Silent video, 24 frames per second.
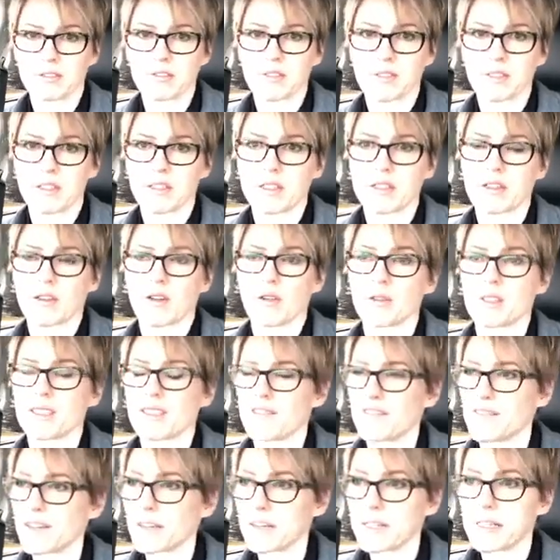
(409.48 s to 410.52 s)
So it's a
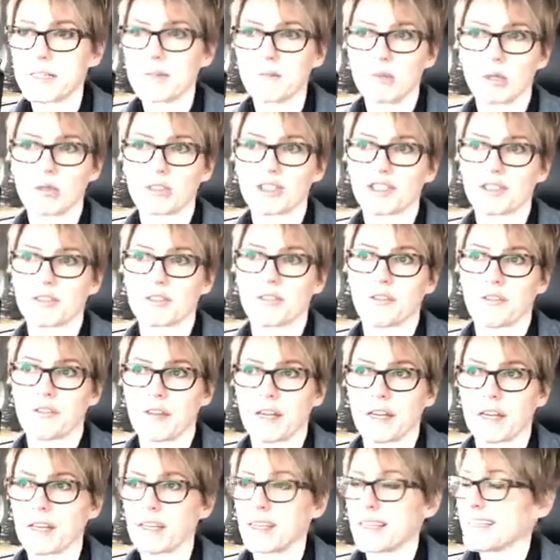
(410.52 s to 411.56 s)
very emotional
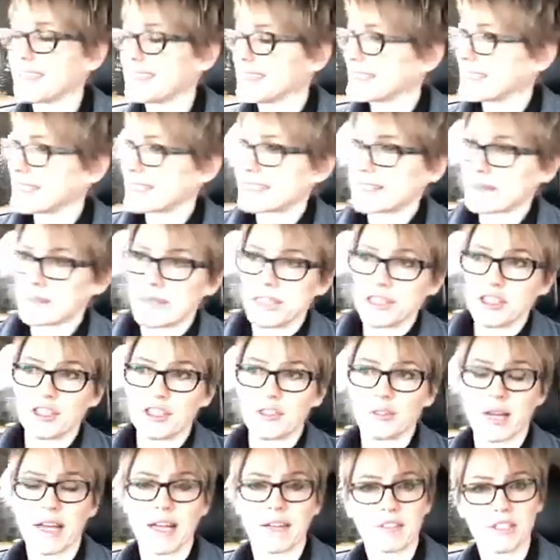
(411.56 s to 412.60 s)
thing. It doesn't mean you
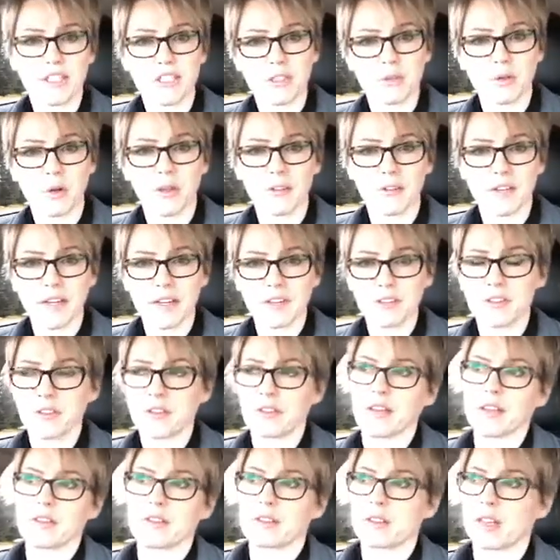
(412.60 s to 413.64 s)
don't have to do all the other
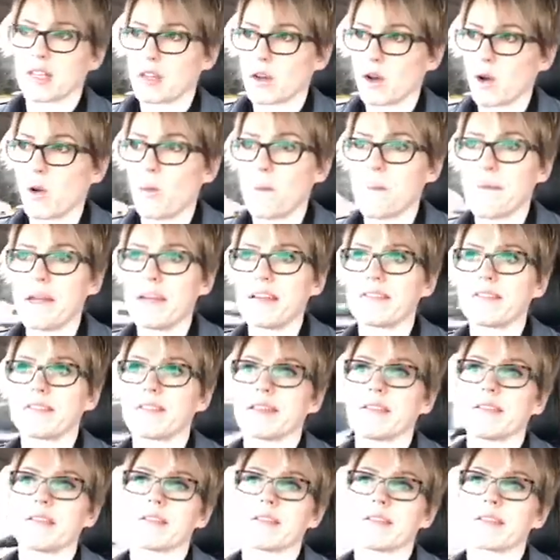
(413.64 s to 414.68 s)
things like home
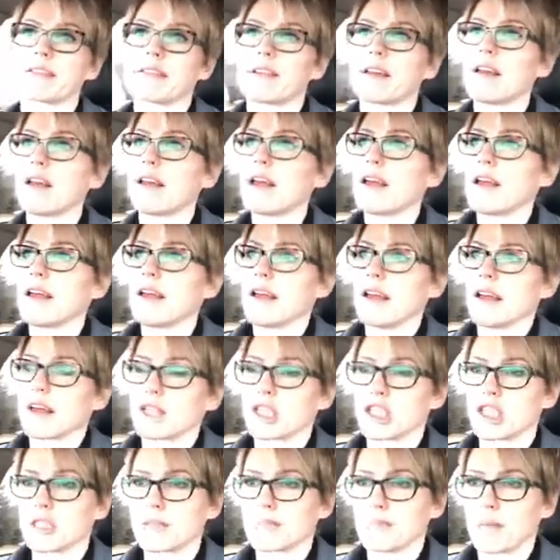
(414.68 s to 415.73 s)
maintenance
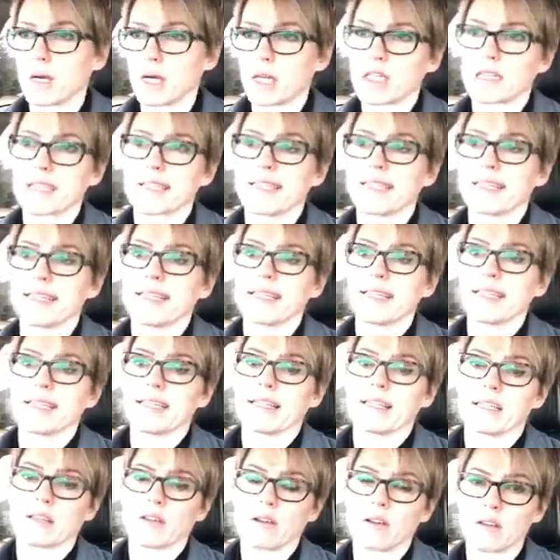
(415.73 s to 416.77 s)
and good
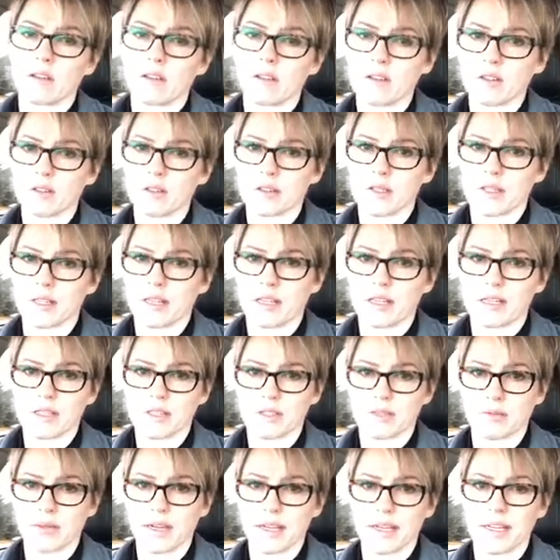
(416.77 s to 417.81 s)
marketing and all those
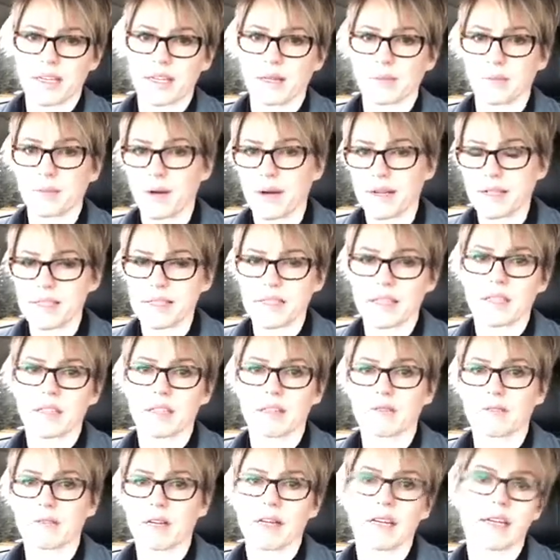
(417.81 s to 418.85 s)
things, right? And pricing
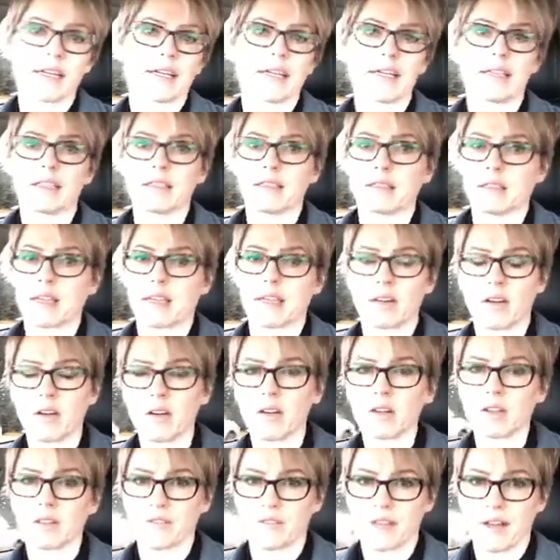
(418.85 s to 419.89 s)
it right and
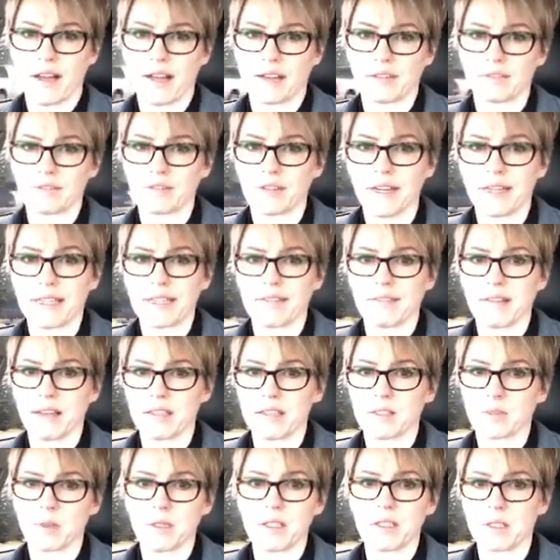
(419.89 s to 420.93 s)
all of that, and finding that
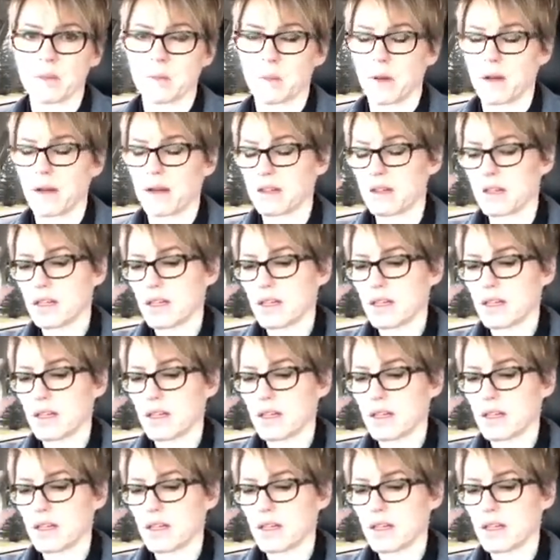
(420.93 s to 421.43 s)
sweet spot.